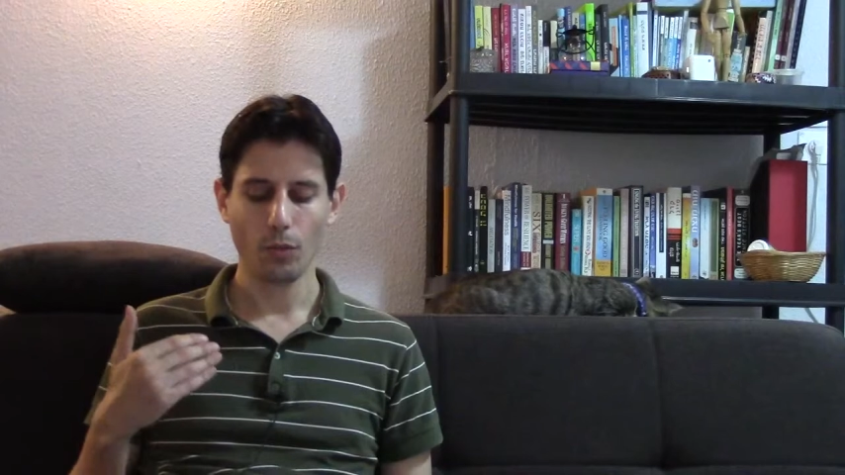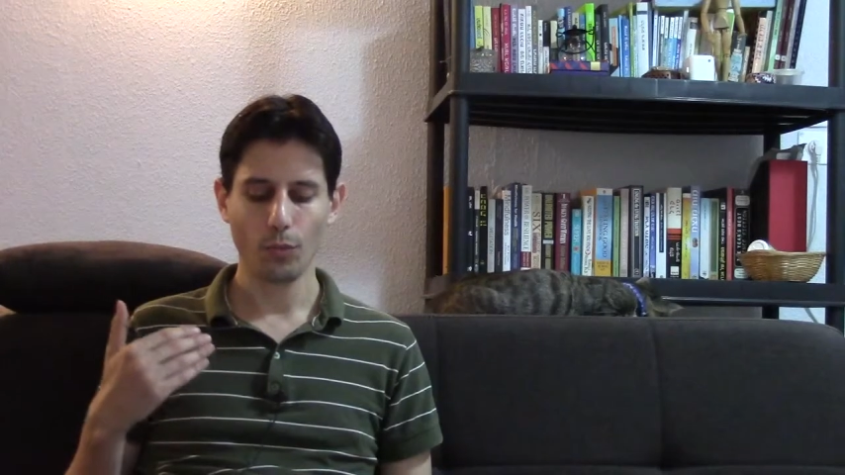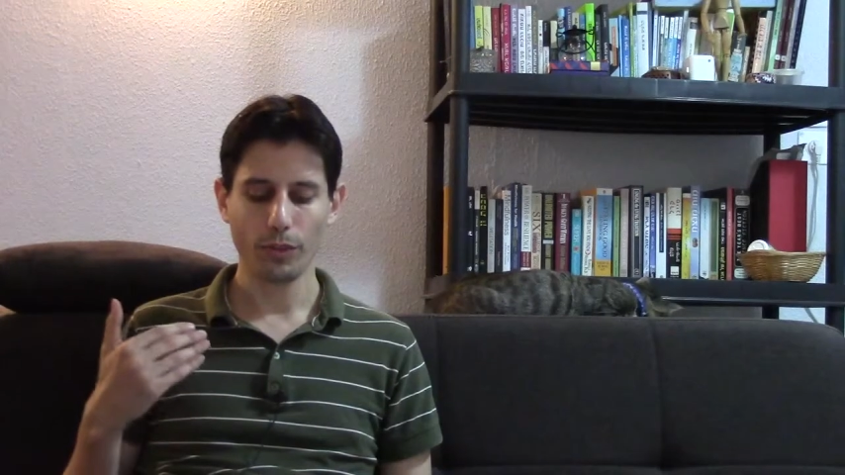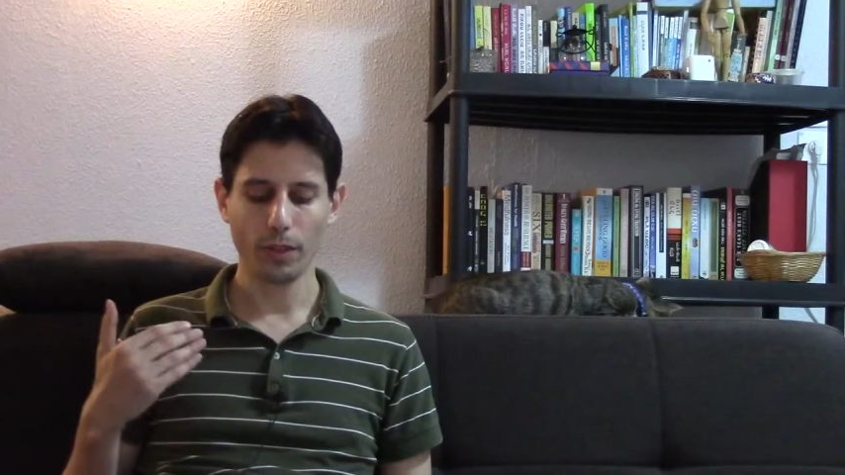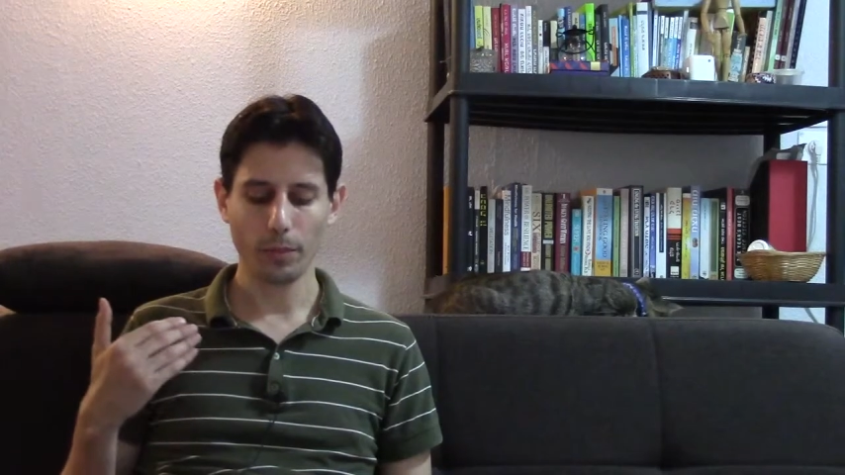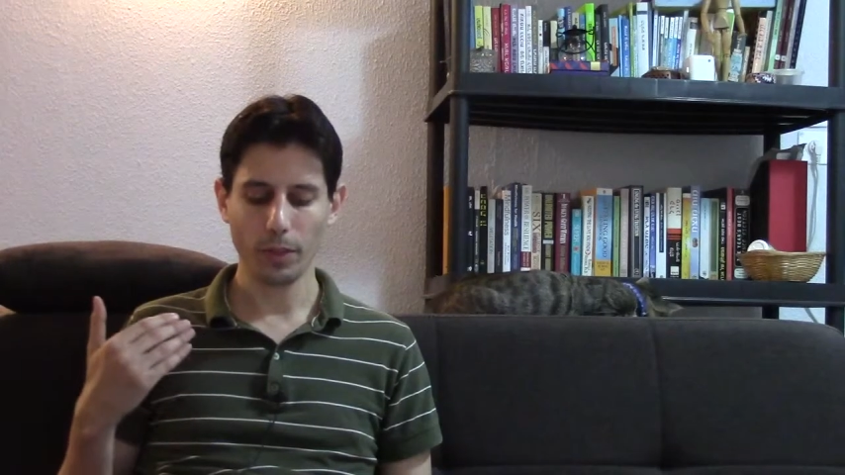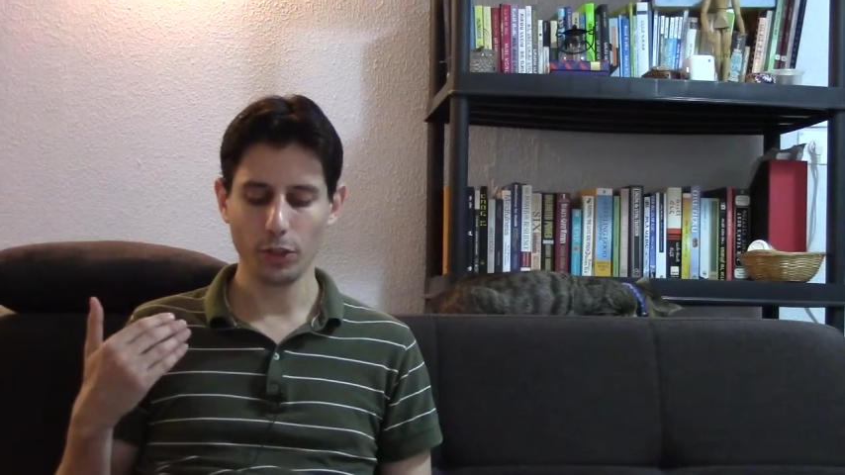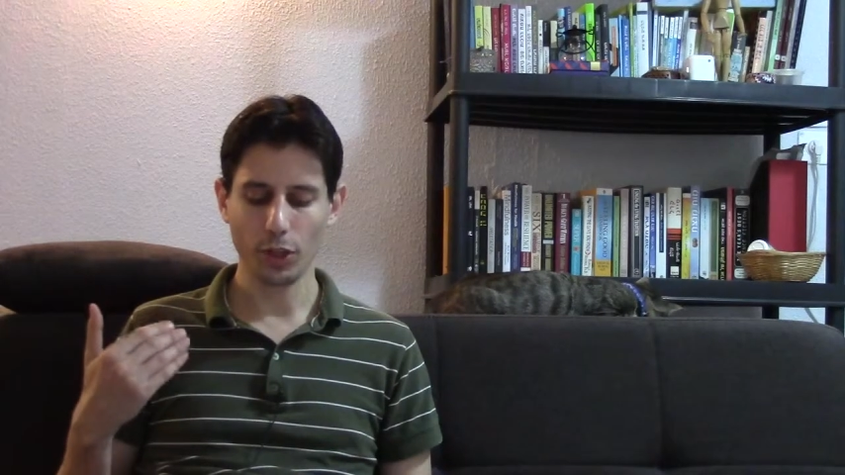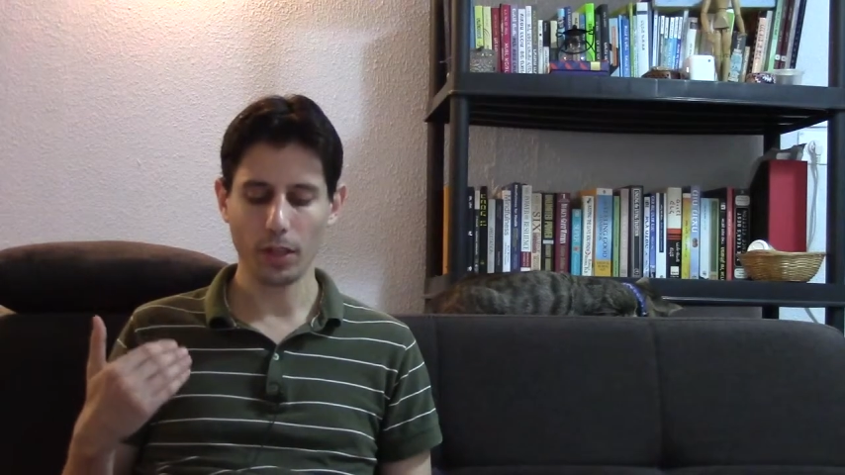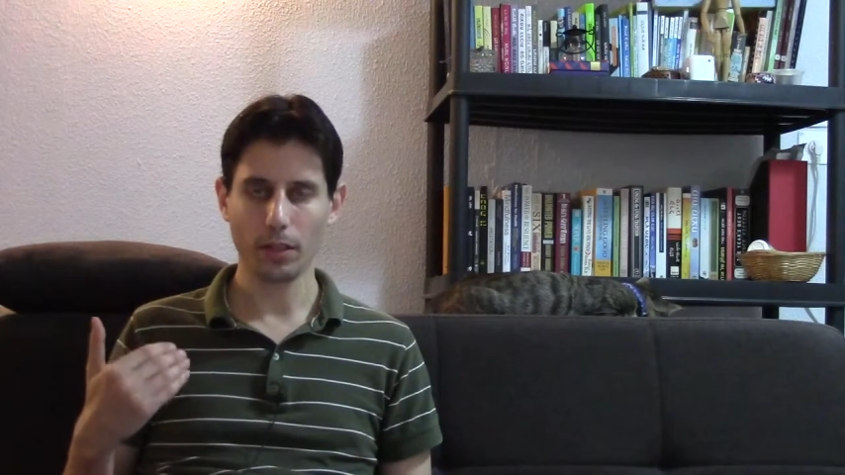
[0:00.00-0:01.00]
we simply
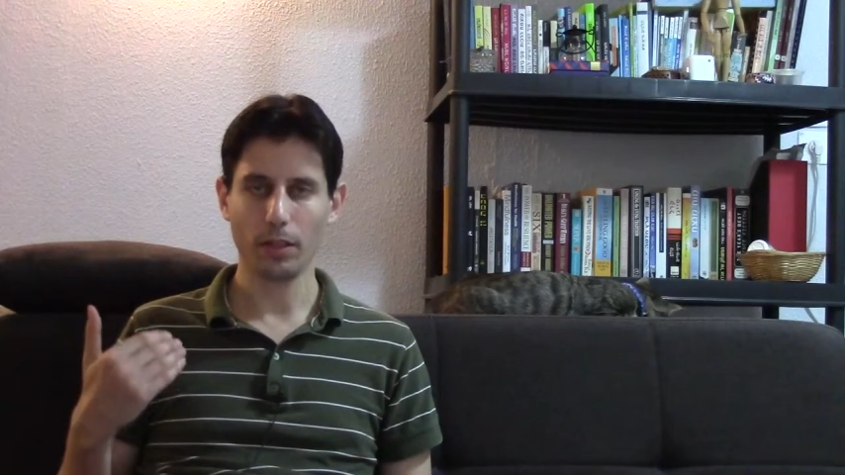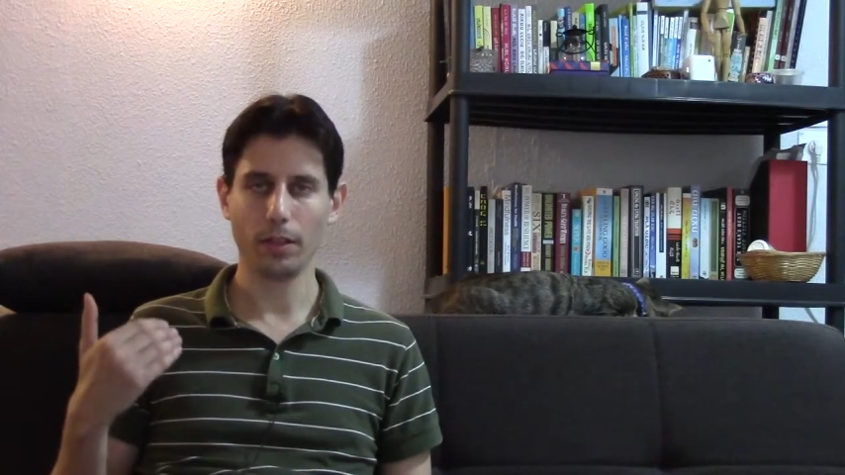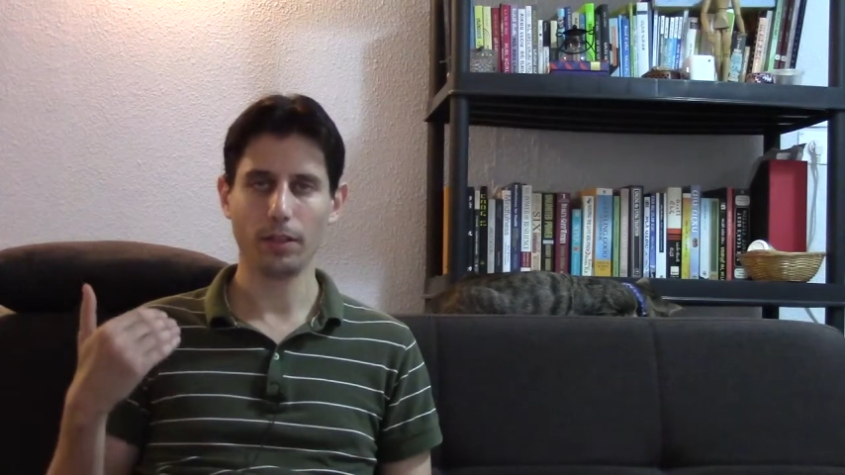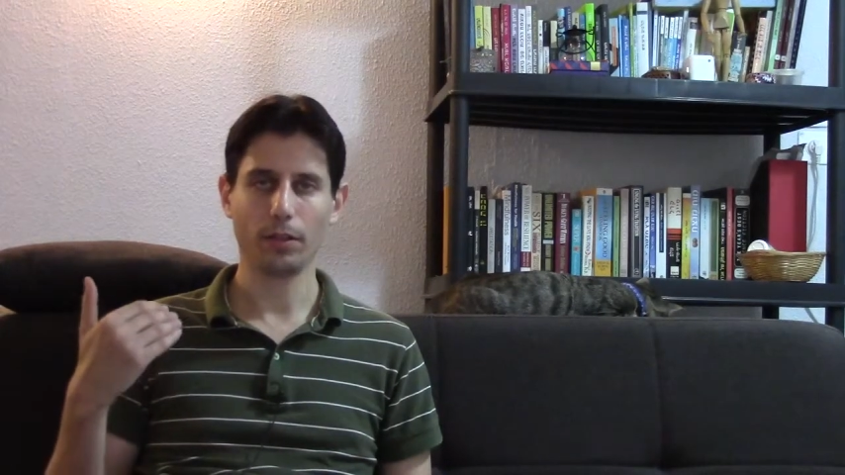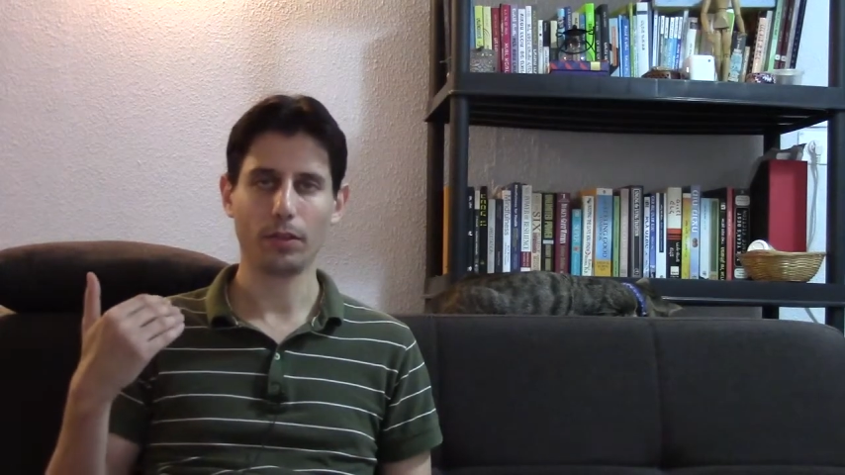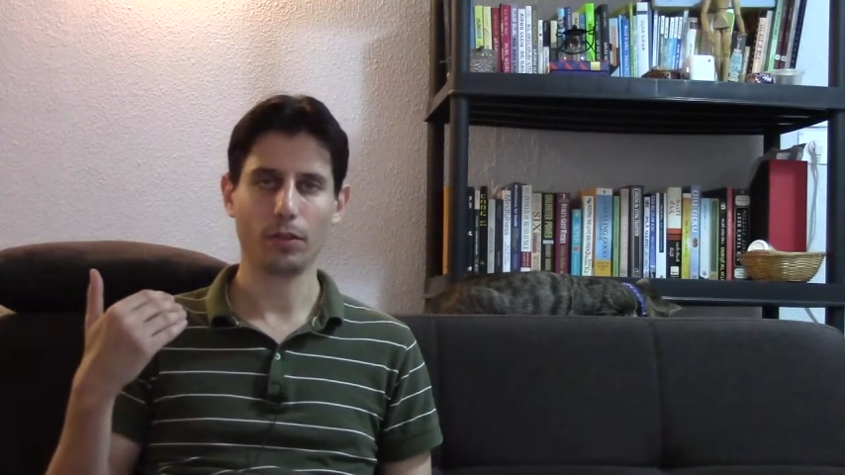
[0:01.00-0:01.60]
gently